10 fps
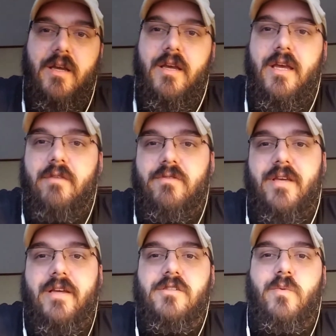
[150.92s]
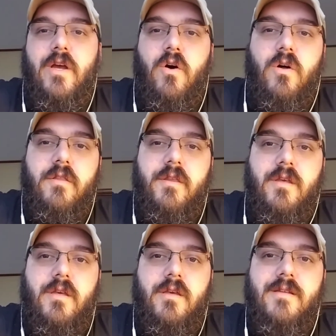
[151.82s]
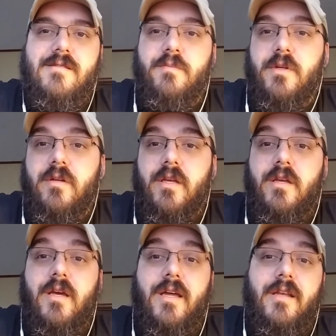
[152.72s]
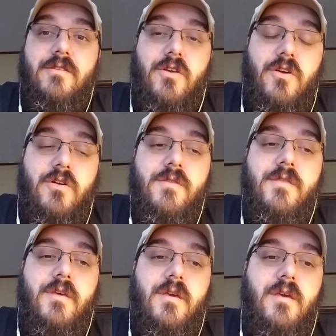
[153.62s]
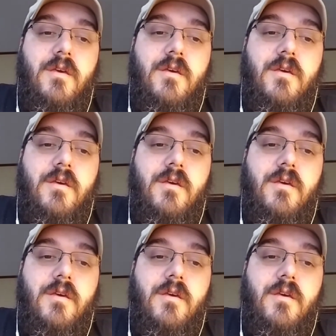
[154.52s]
it takes away all the instability and in turn the